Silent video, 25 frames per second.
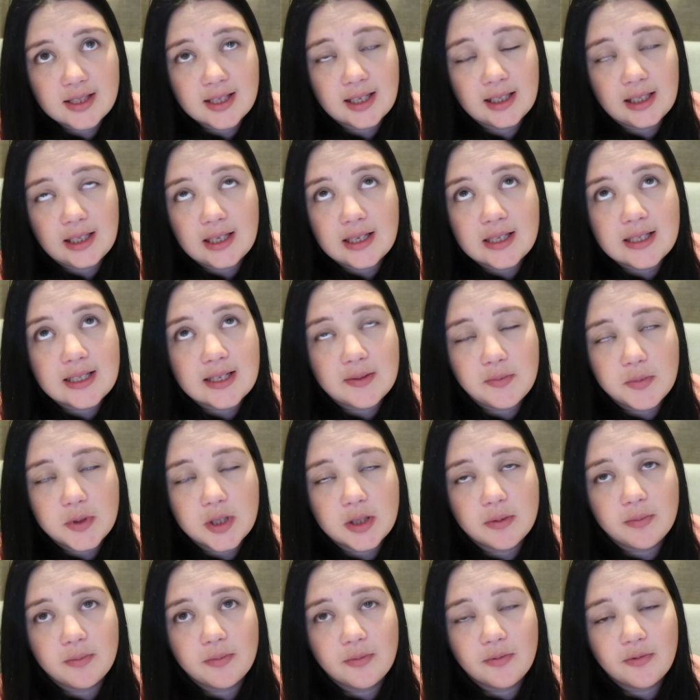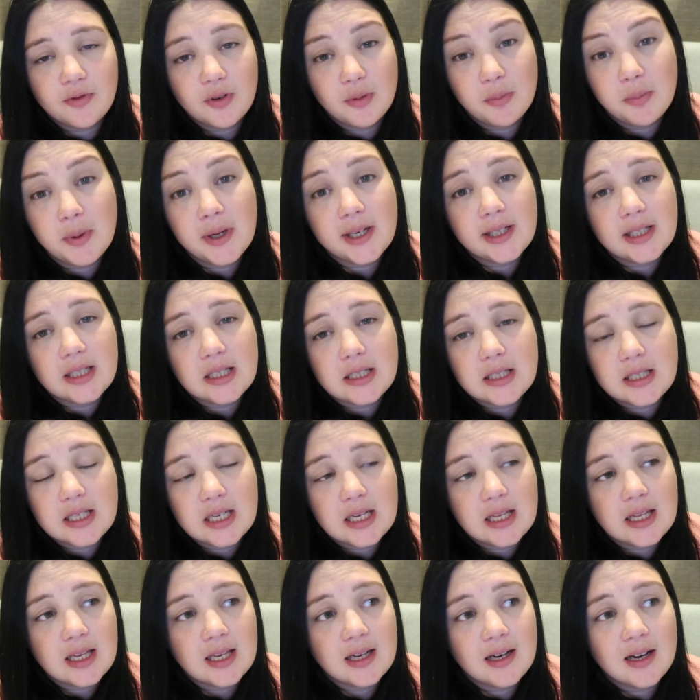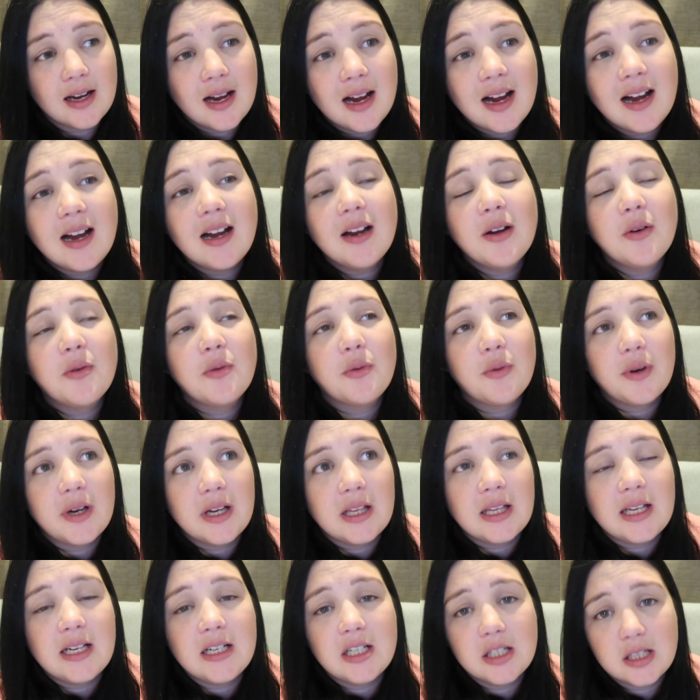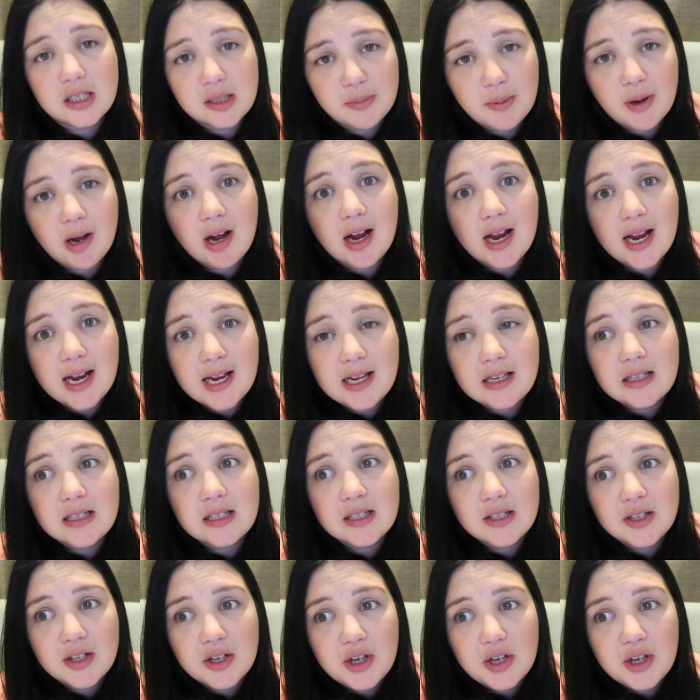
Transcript: like a symptom from pregnancy that I really despise.